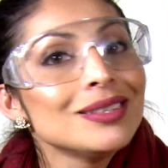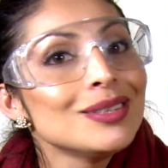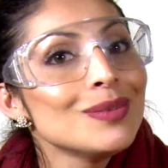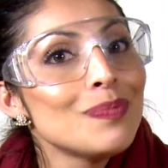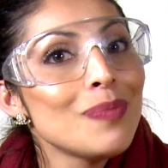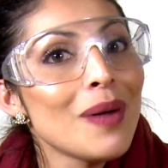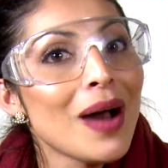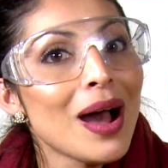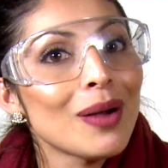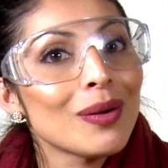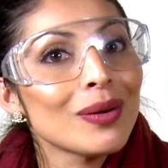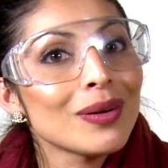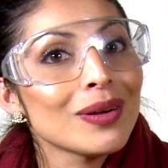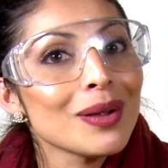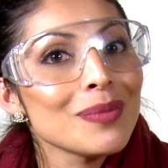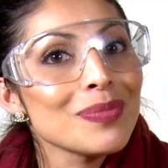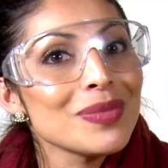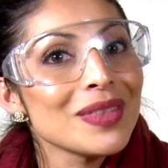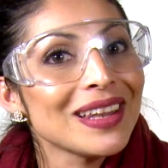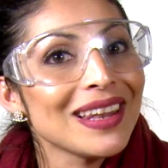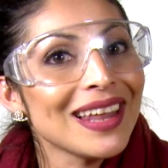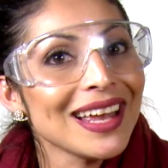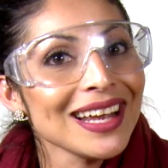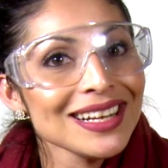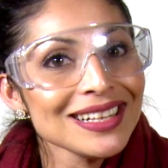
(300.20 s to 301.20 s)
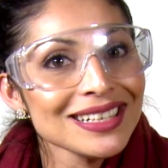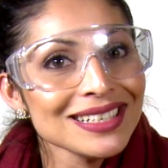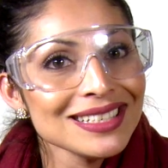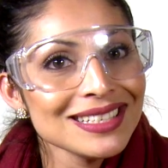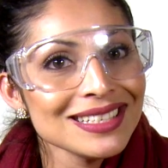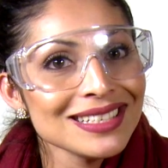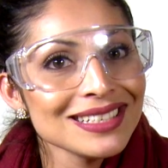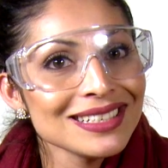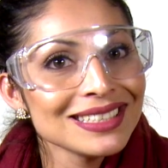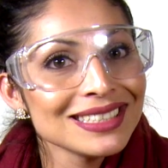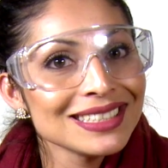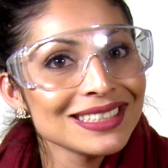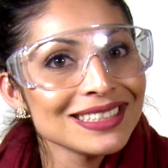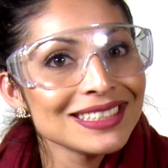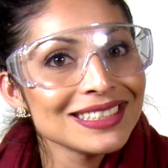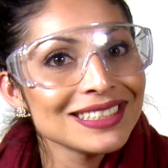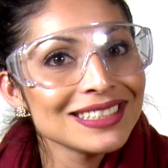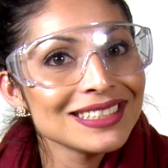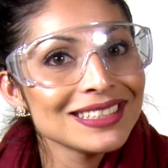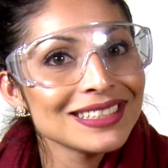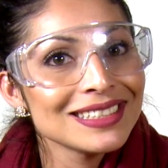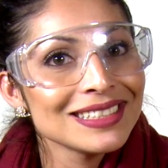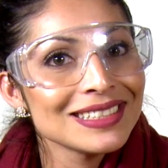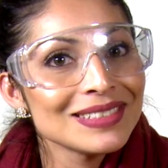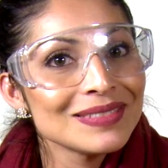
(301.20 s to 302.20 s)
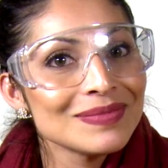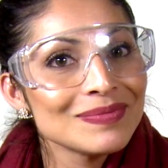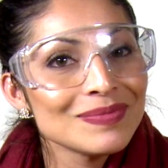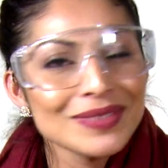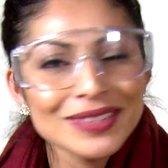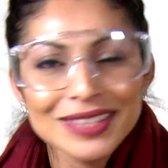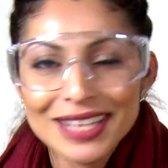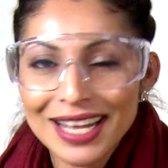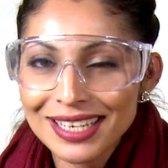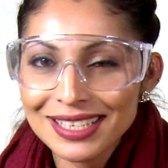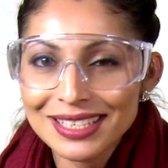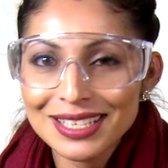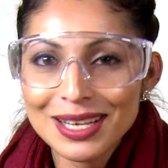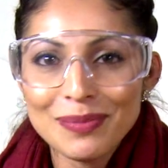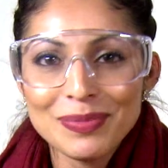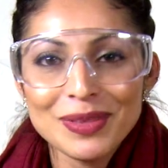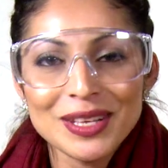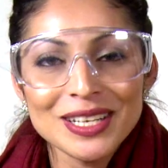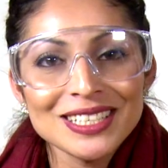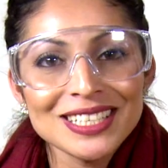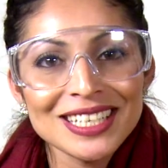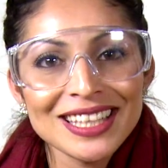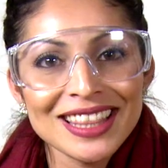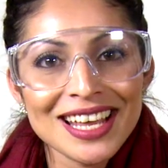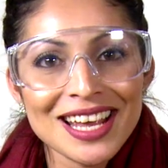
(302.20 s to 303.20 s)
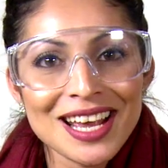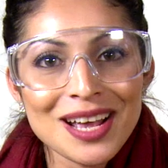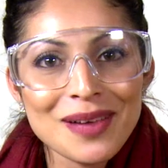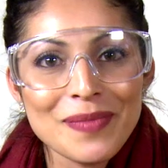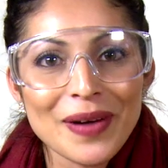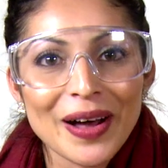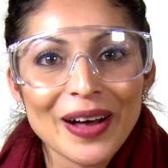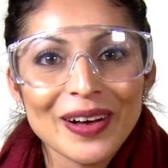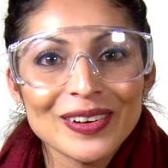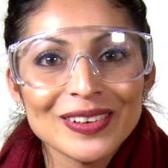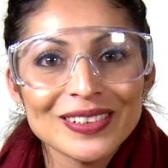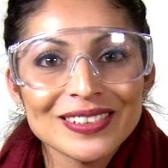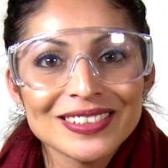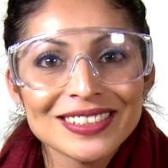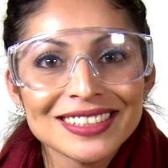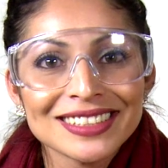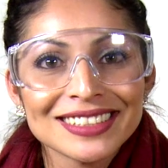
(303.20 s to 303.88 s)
to power up the lights? That's something to think about.